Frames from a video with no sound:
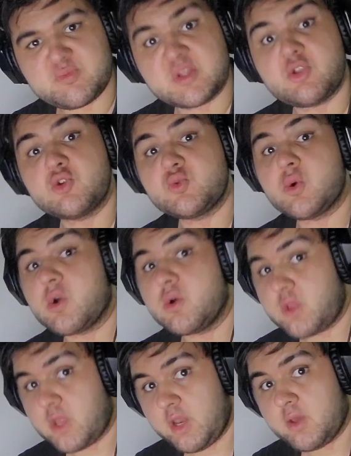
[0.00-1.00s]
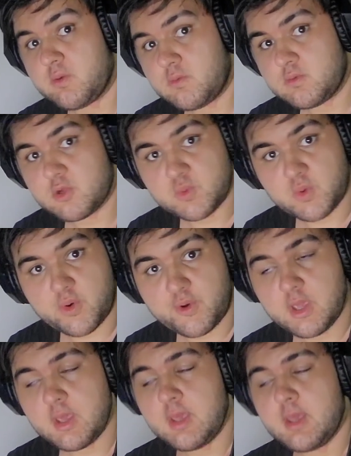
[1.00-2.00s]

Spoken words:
But those will continue, don't worry.